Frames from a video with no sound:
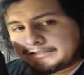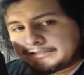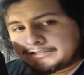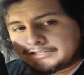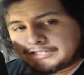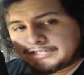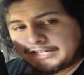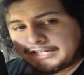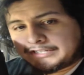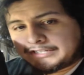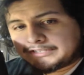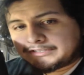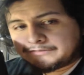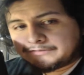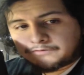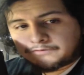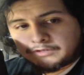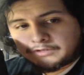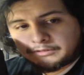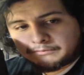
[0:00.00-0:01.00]
changes
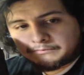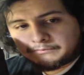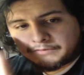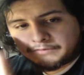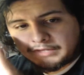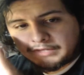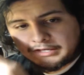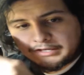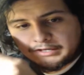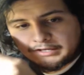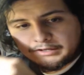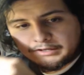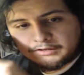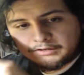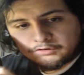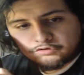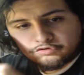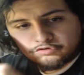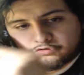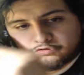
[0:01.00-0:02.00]
from the
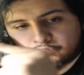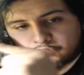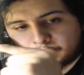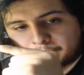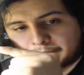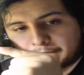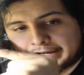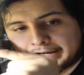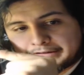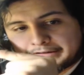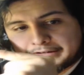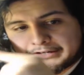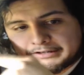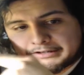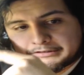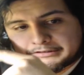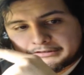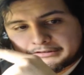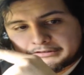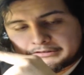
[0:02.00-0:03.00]
the
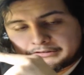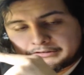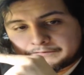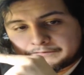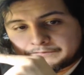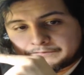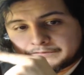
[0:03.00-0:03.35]
brown-haired girl,